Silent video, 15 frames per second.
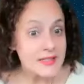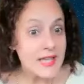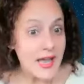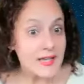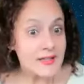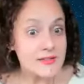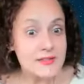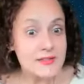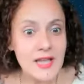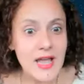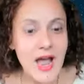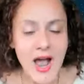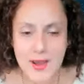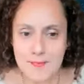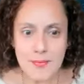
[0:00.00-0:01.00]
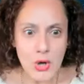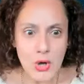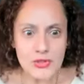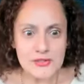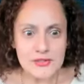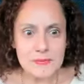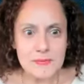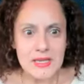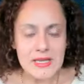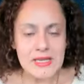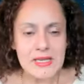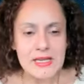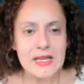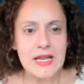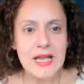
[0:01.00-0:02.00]
Yeah. yes I don't agree with me. that
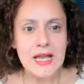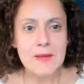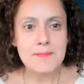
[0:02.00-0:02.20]
either. No.